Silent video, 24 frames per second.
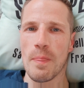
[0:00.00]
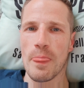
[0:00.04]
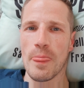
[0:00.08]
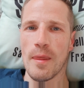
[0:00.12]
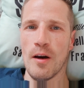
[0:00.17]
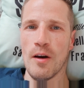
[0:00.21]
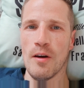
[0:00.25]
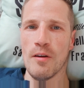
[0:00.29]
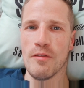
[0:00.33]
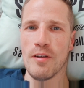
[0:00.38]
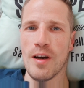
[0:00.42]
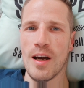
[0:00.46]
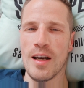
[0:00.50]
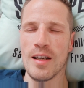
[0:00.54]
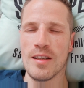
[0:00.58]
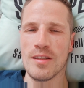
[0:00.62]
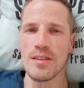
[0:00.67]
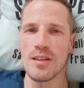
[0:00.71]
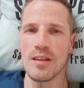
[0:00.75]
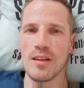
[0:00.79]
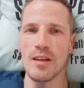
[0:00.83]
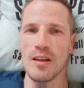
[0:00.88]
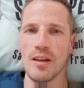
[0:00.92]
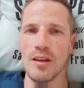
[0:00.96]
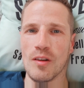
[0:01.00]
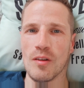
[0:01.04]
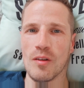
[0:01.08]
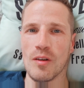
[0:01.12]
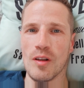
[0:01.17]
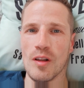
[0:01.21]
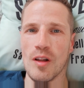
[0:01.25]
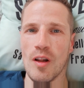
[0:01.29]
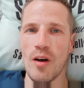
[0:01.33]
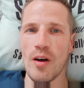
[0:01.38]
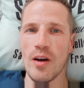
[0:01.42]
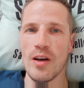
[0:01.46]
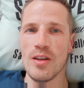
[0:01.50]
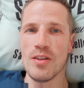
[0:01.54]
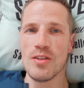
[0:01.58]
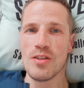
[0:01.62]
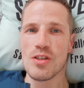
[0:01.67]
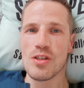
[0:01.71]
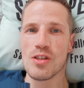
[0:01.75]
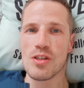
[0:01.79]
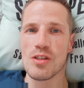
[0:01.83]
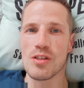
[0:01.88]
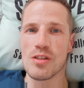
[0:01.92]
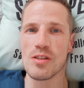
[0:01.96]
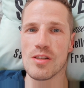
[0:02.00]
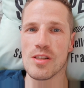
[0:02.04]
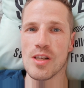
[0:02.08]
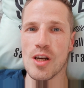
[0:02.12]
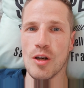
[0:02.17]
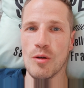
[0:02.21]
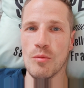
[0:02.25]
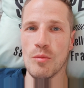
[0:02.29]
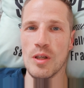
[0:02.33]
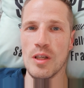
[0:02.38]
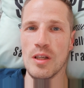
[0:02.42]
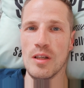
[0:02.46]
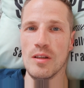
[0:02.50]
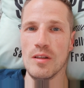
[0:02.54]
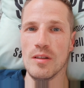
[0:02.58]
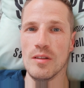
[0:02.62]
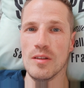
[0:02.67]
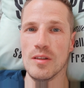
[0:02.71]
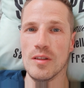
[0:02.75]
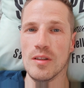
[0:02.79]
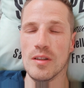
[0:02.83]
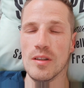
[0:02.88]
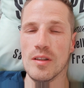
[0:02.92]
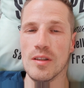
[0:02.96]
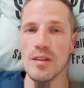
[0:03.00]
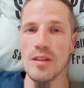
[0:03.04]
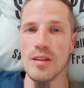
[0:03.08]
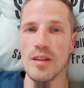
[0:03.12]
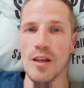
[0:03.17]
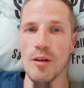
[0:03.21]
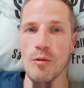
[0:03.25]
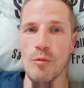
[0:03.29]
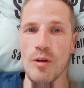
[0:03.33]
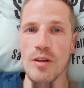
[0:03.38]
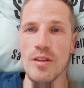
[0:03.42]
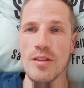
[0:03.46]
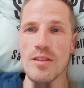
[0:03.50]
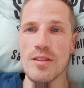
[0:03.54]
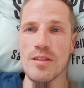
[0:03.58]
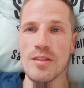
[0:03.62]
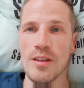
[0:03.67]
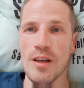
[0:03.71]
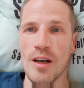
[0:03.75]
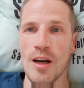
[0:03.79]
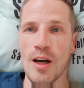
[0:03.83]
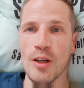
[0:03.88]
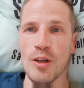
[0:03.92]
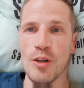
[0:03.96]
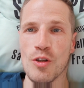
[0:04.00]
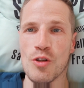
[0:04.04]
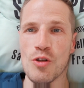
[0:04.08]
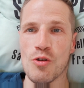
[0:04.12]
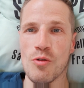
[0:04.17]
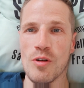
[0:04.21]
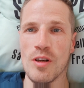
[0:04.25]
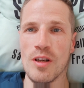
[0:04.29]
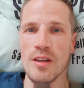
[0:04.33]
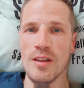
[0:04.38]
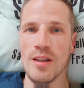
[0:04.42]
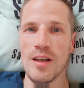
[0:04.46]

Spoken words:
I've had clients tell me they went to hug a tree.